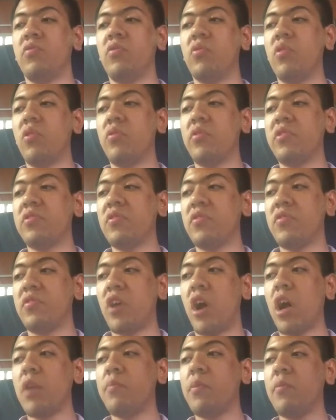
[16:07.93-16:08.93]
to do that the
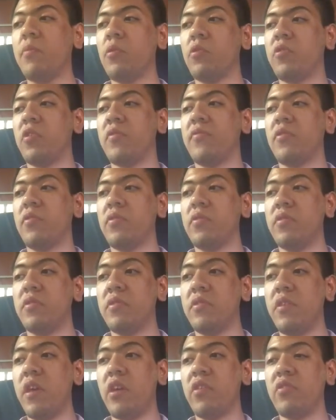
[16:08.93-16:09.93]
Thai people that
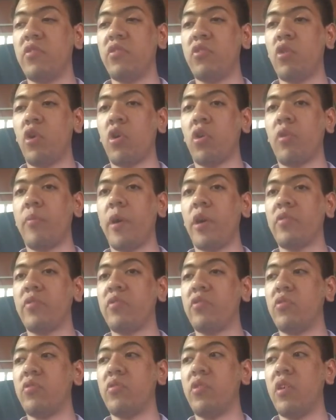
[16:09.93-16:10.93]
as talk about
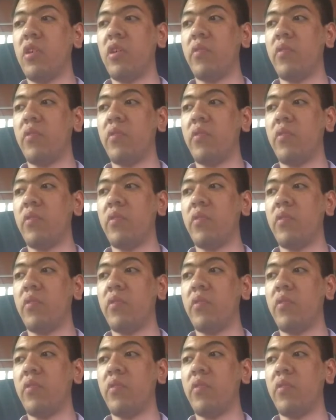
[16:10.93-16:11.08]
this